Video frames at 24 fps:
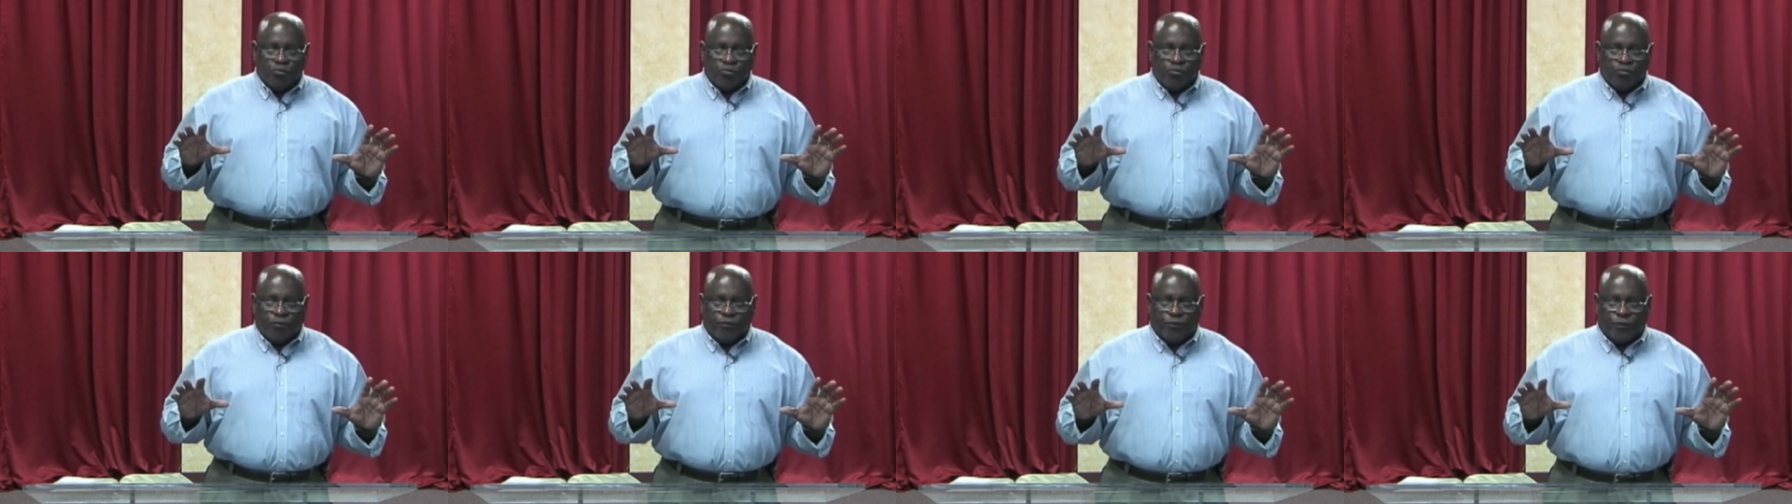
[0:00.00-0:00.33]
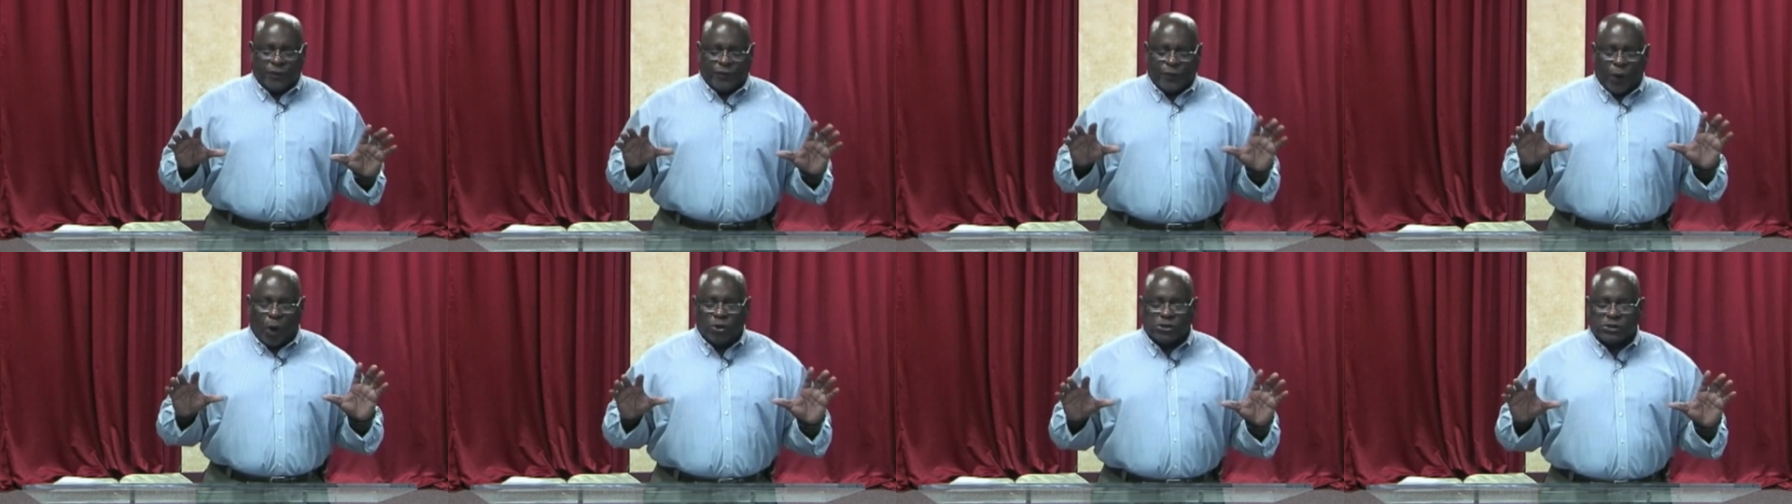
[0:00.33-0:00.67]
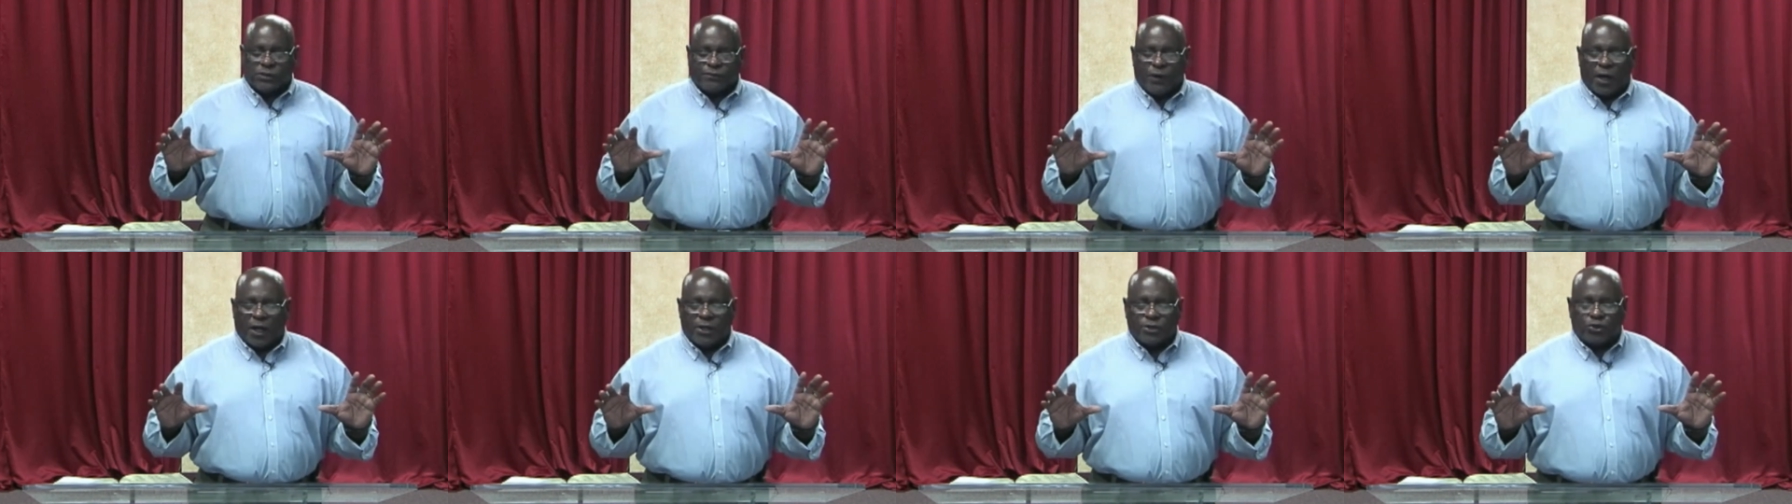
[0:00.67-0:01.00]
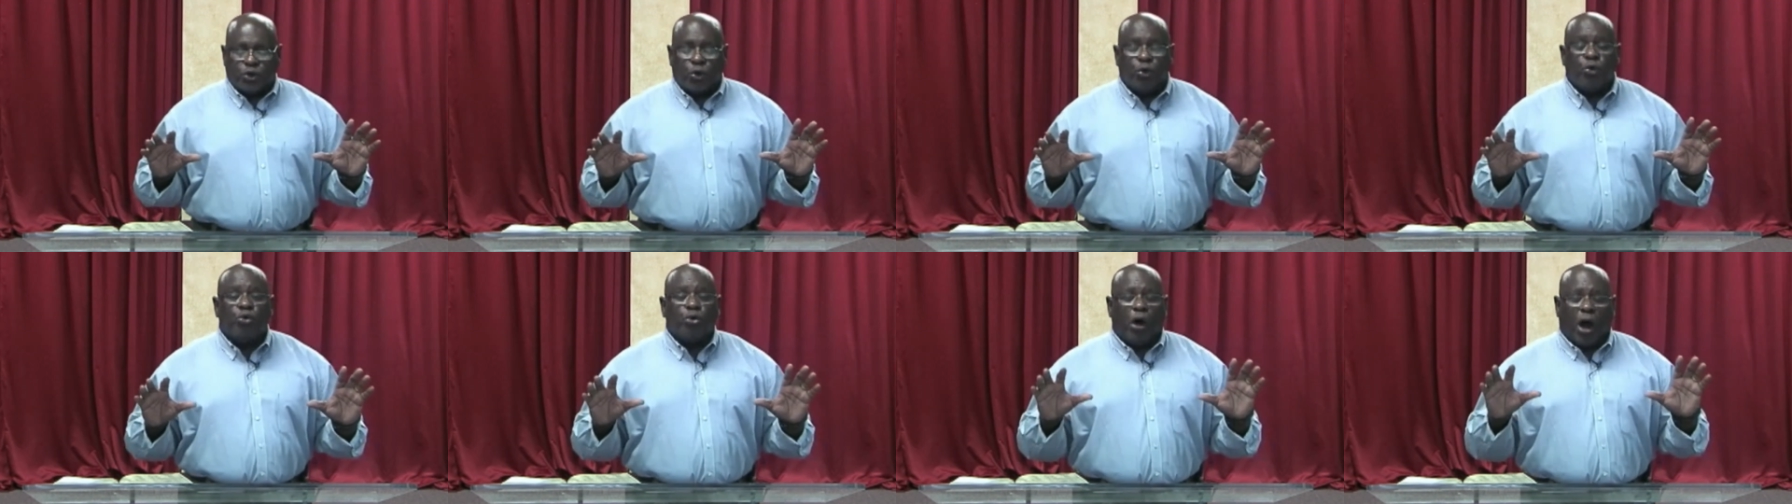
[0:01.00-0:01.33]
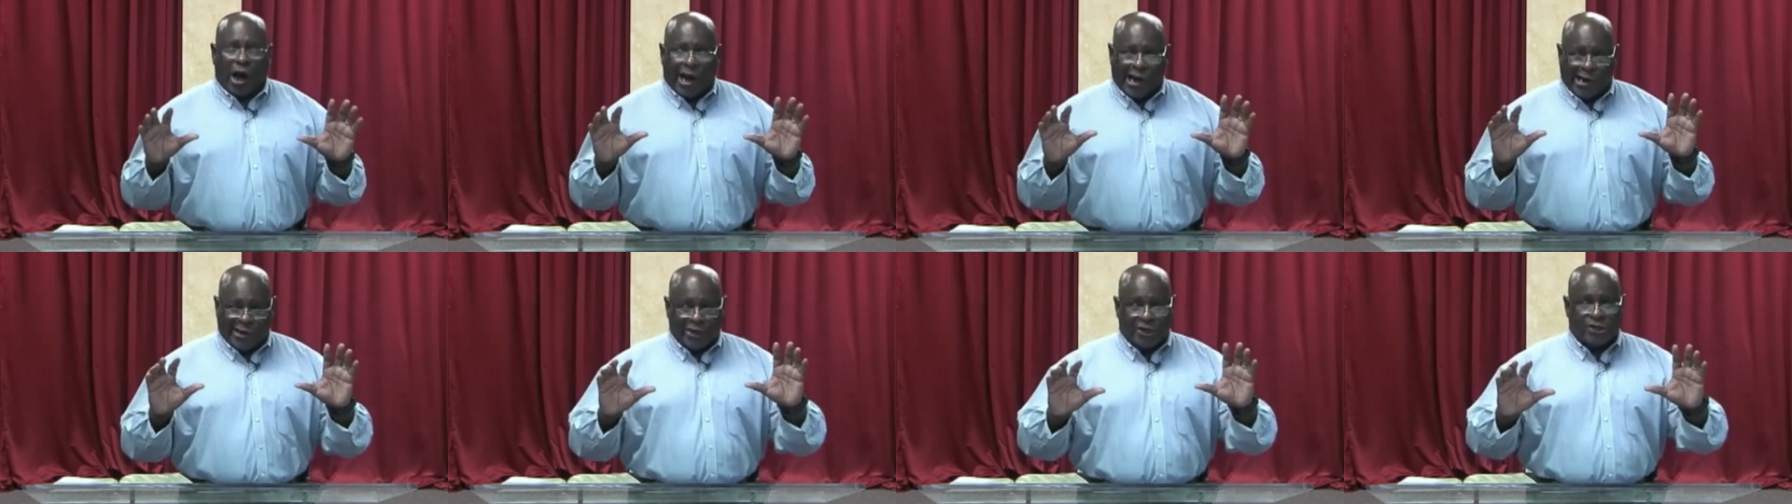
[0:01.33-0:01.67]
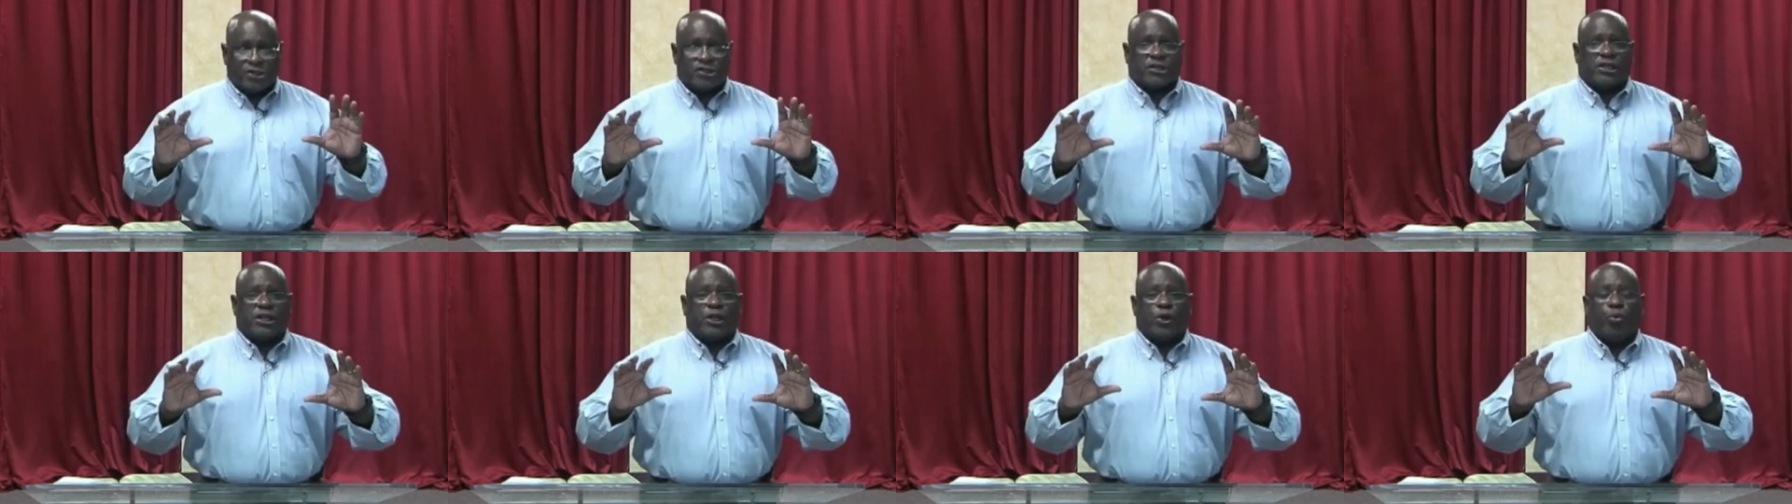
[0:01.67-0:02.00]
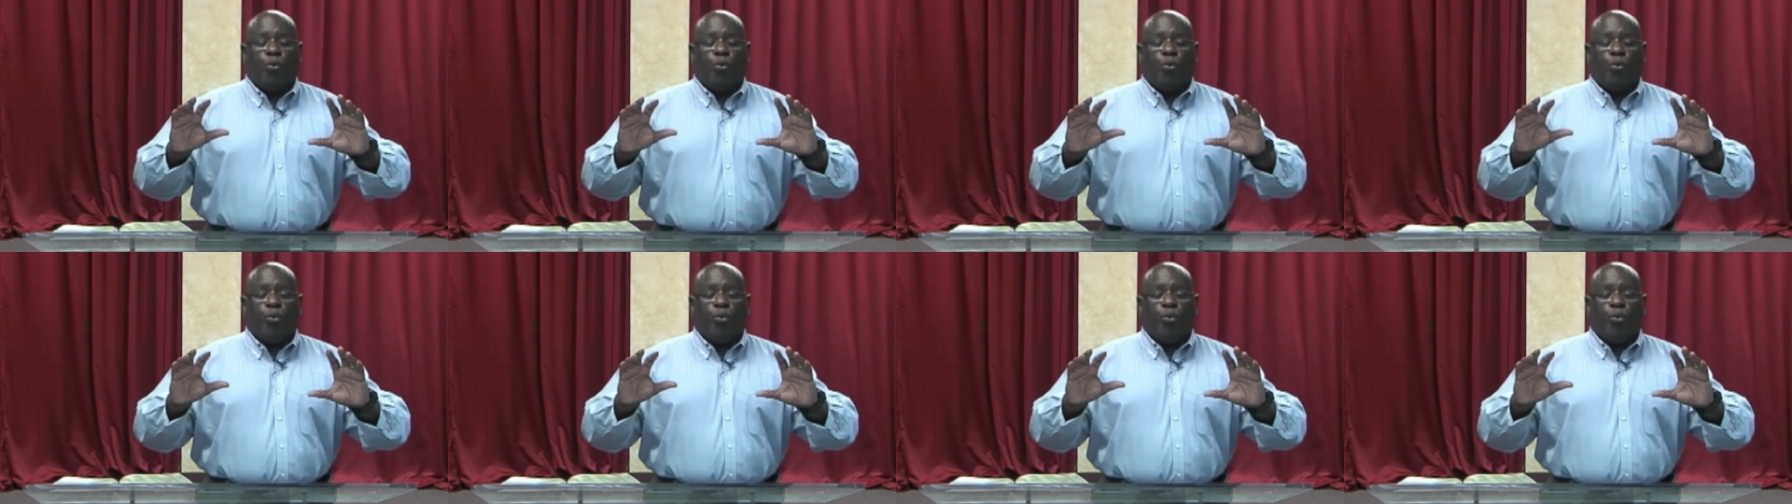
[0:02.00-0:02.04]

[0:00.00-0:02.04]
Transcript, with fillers: for those of us who earnestly